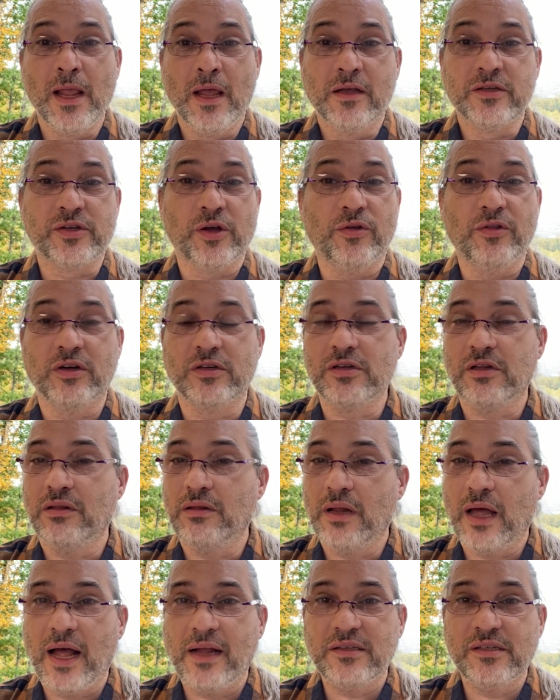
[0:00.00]
So there's
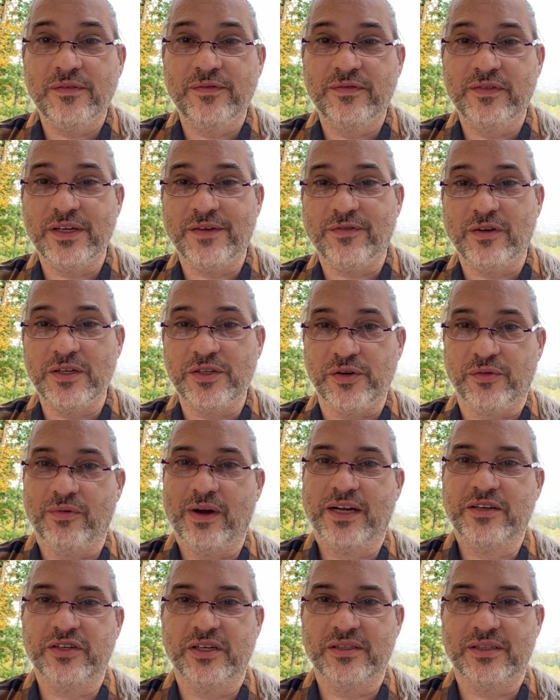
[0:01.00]
lots of different
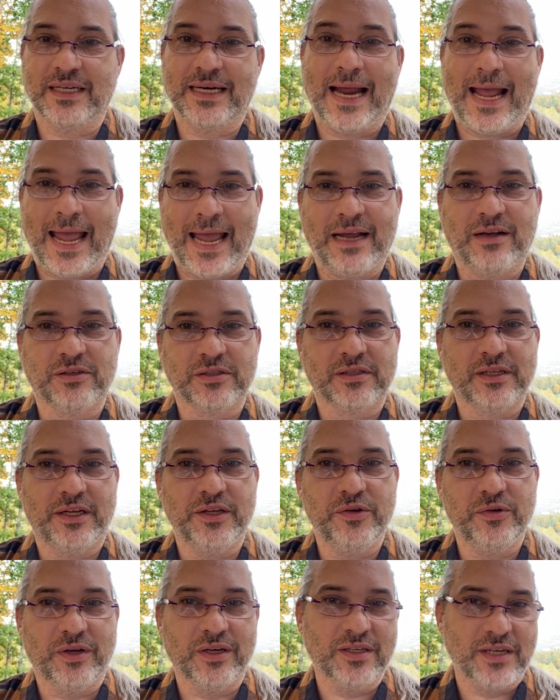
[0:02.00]
directions and angles that
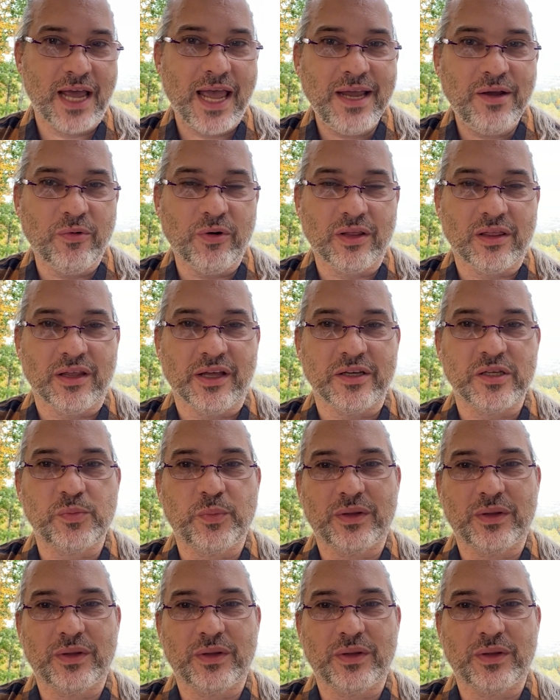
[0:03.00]
you can take with this,